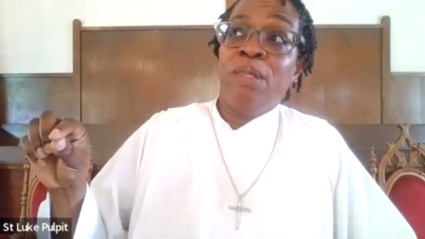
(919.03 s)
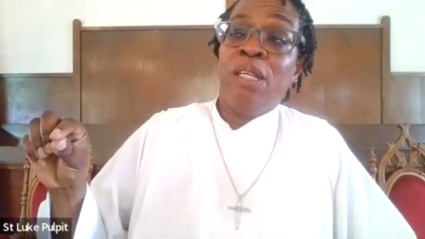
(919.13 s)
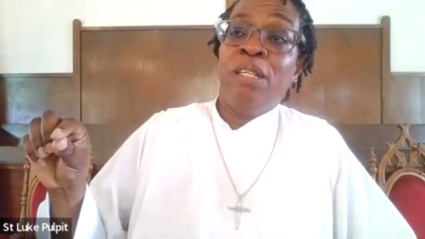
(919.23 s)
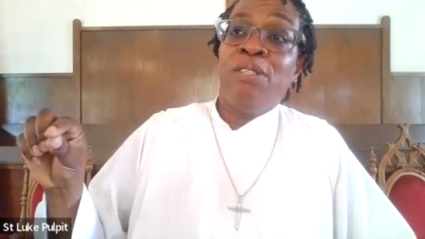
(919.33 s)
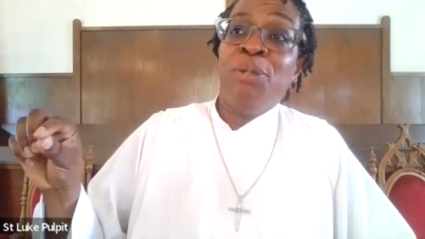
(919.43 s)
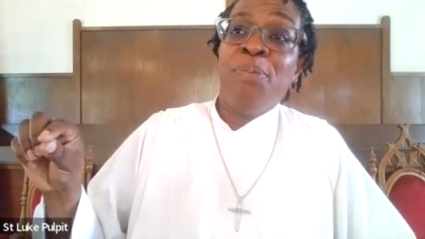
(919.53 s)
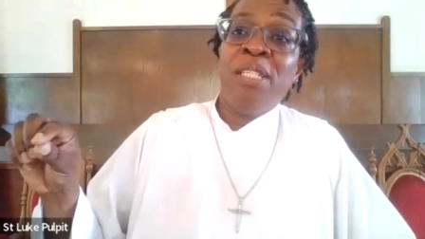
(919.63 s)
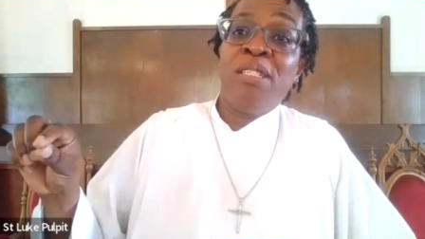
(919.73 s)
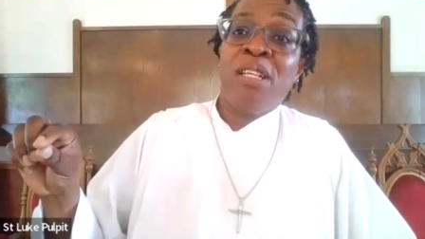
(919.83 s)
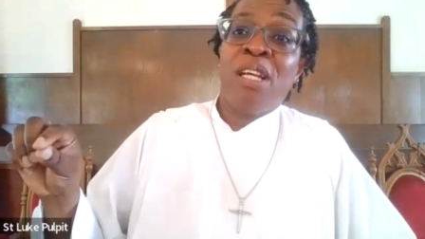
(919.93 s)
and two
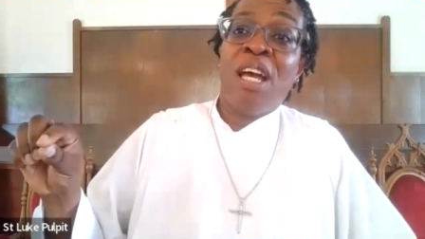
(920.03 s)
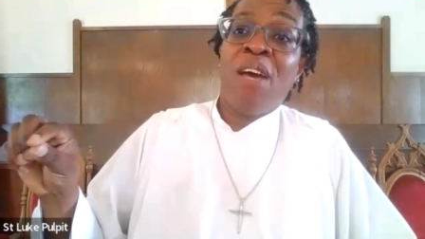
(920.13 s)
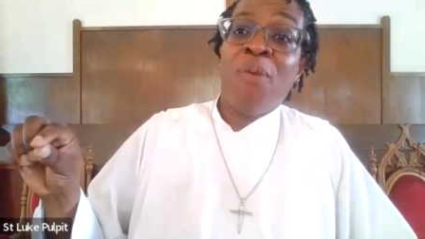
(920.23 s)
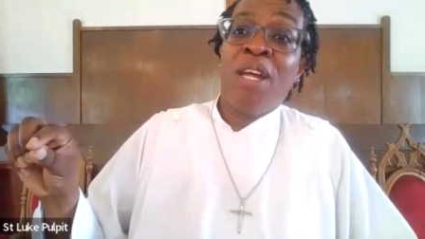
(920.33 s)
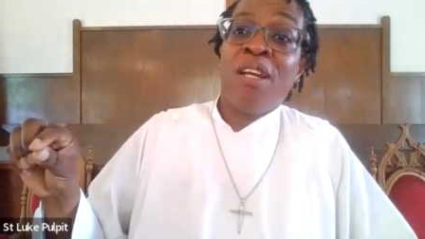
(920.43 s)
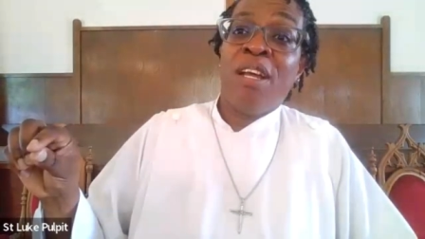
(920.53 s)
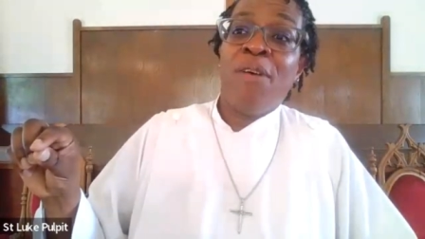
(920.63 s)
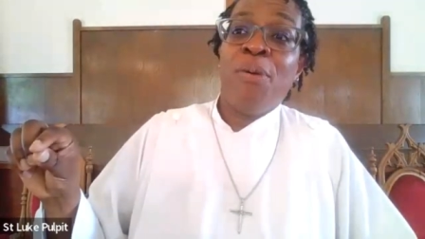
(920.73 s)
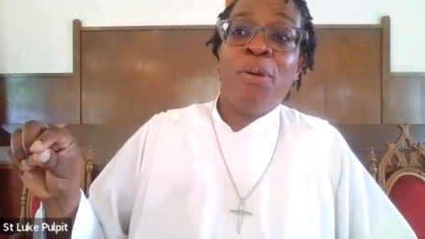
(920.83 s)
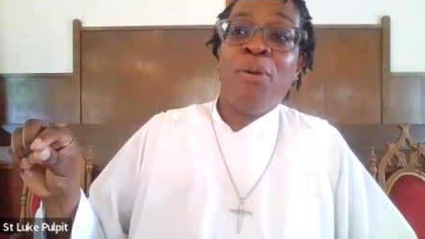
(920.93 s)
pieces of hot water
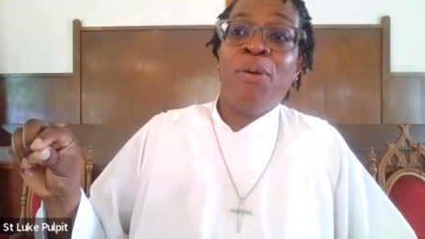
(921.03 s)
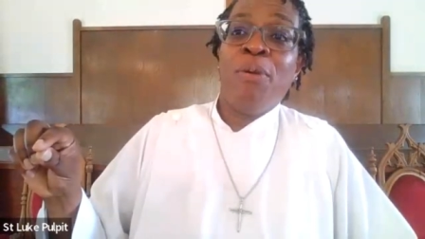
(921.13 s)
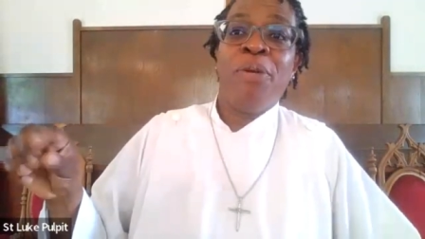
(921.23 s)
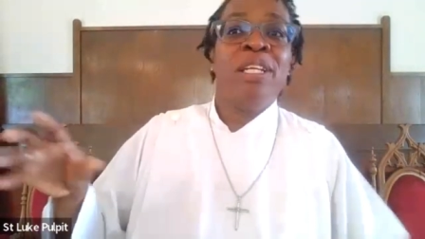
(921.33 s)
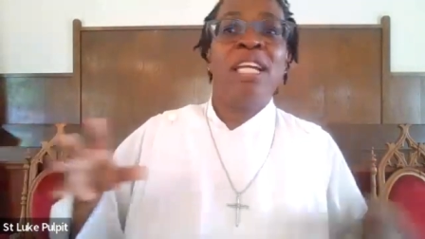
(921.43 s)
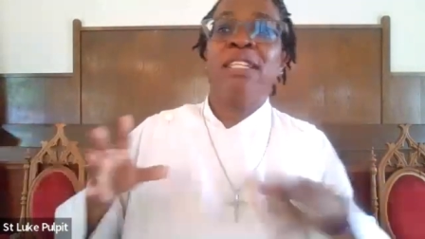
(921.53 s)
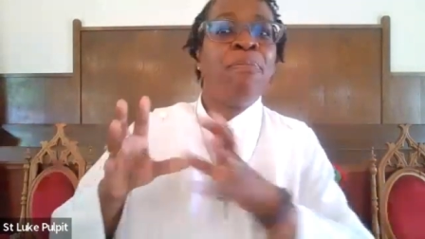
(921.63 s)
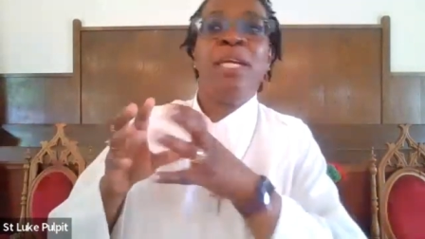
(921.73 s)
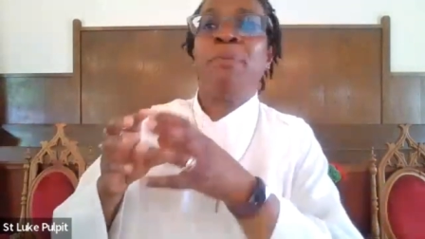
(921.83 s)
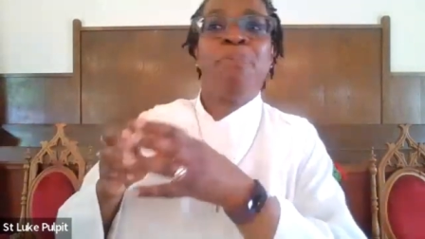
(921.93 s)
cornbread. Not the
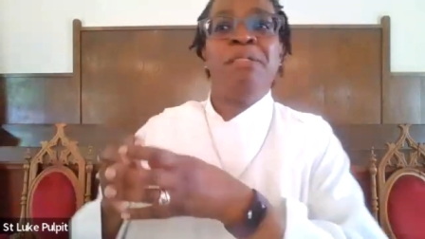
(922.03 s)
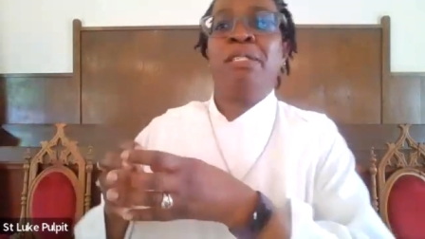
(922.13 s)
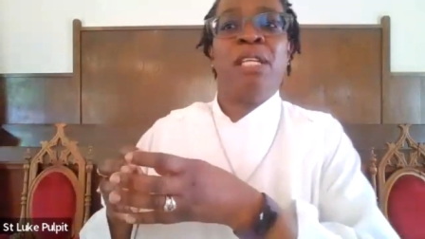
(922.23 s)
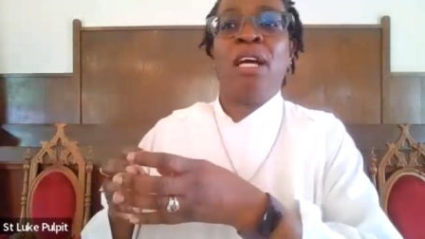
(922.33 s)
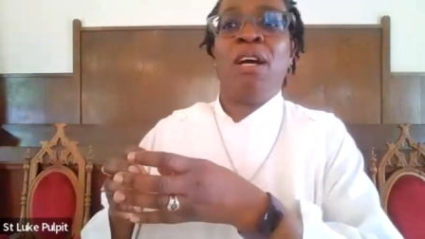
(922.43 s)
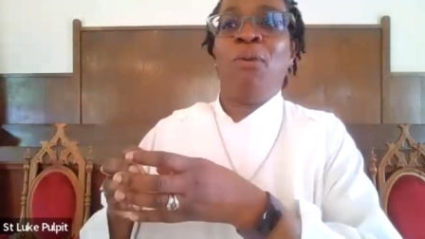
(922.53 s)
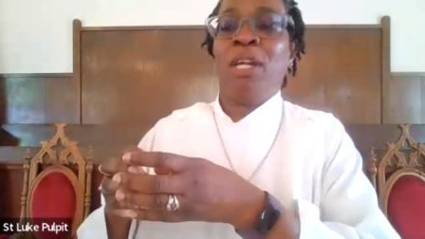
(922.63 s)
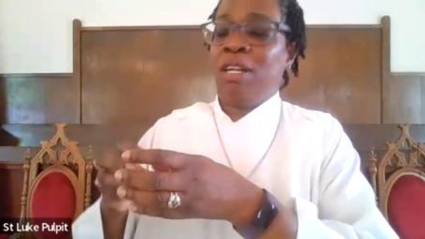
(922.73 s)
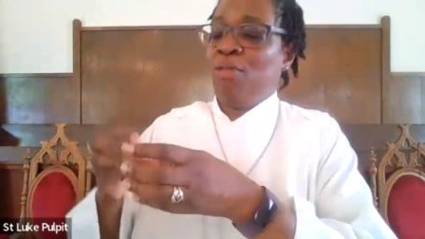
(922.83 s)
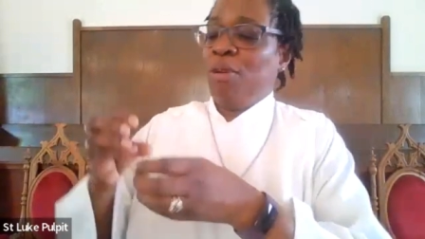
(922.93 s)
big pieces of hot
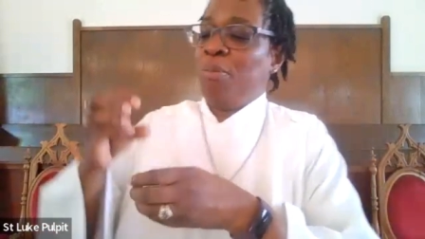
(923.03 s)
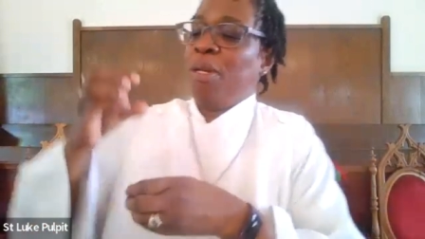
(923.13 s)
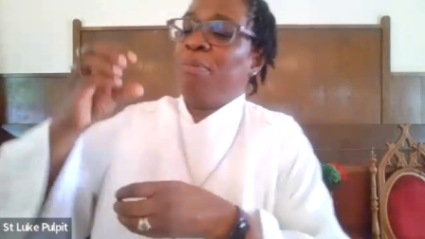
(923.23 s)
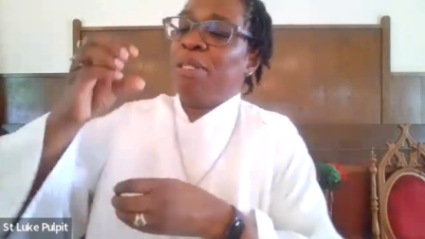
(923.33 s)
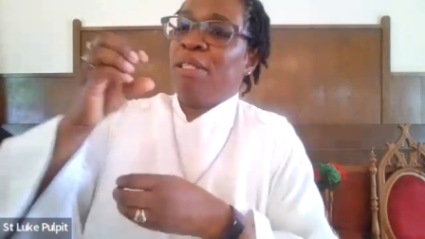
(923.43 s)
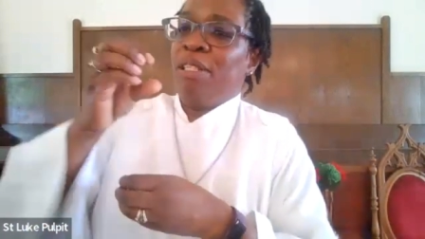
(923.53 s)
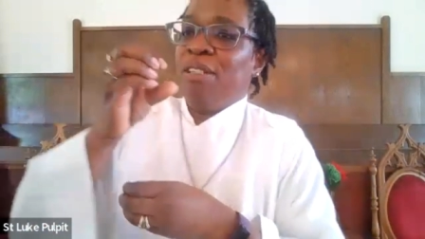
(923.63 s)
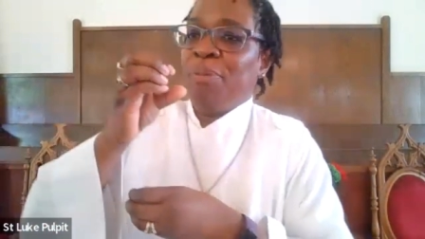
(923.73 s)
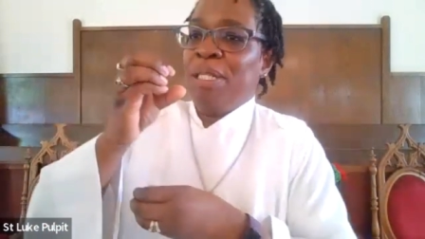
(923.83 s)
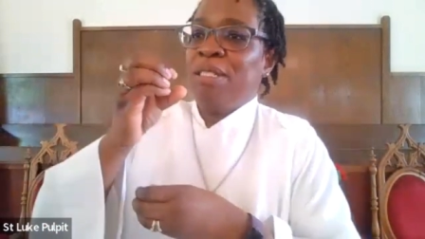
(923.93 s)
water cornbread, but the little
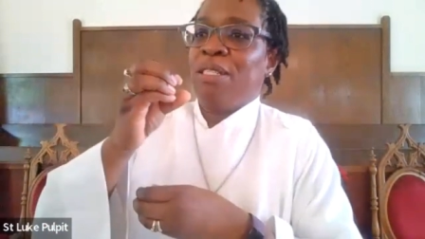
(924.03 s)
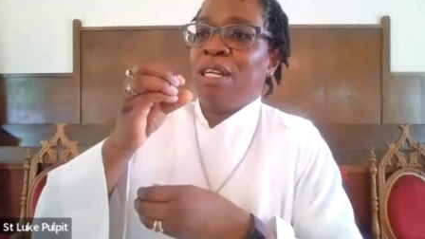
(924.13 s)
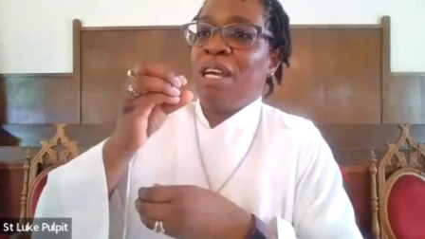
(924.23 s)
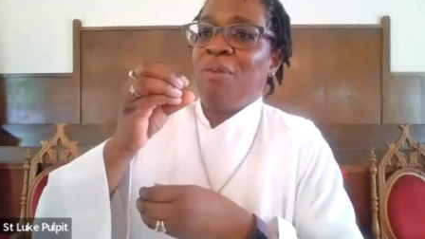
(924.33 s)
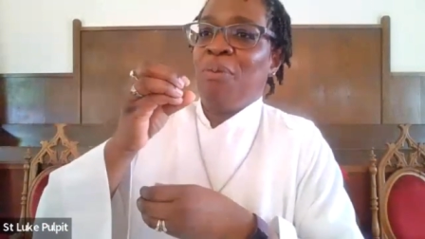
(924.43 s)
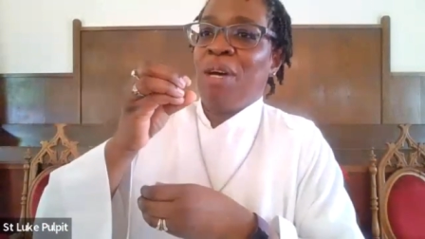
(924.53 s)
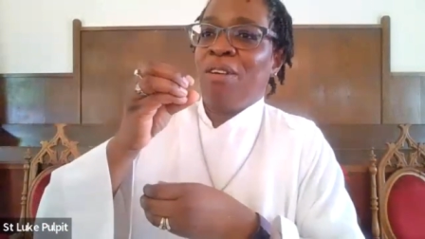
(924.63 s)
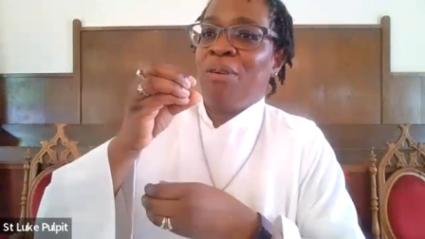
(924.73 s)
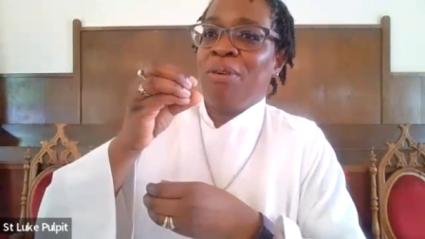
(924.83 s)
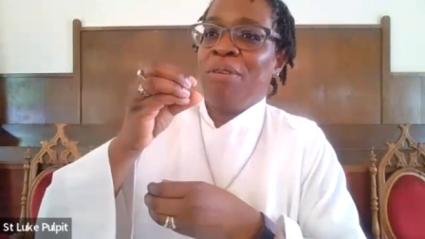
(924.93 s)
pieces of hot water
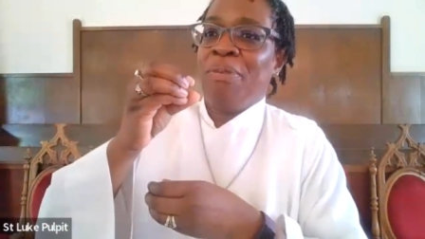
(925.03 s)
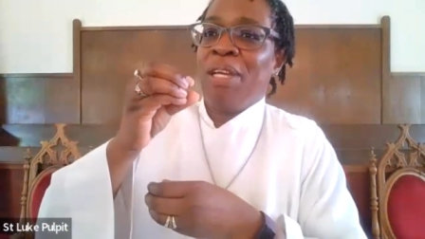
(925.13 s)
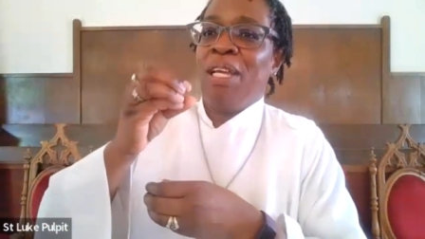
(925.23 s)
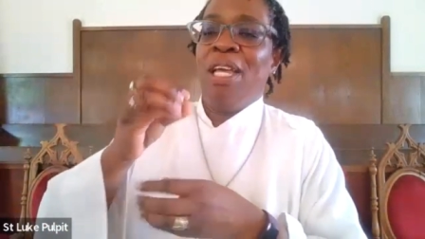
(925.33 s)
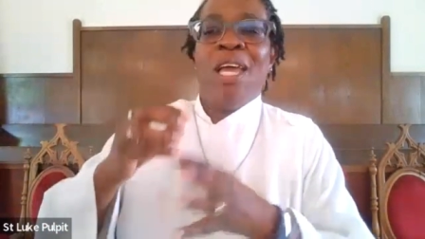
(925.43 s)
cornbread.